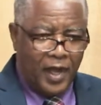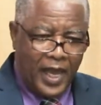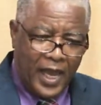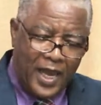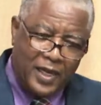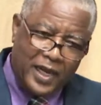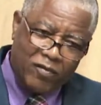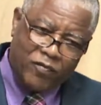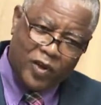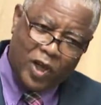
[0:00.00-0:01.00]
I
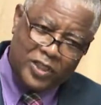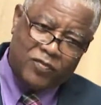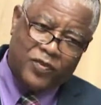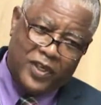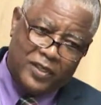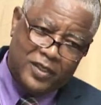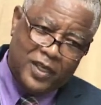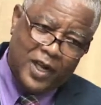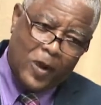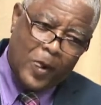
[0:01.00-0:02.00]
like philosophies
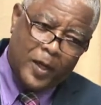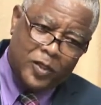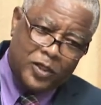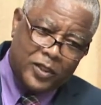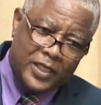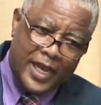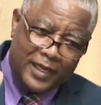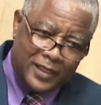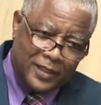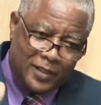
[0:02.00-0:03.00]
that